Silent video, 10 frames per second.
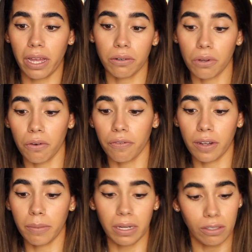don't know if
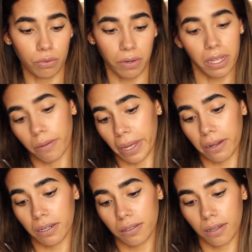anybody's written
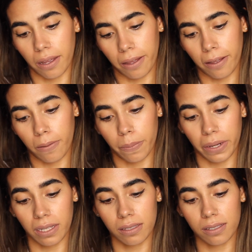about it,
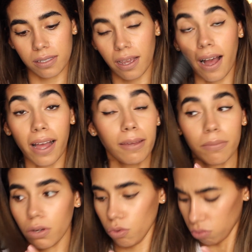but
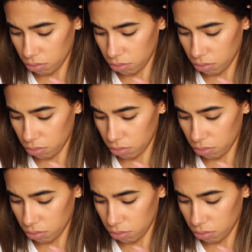I'm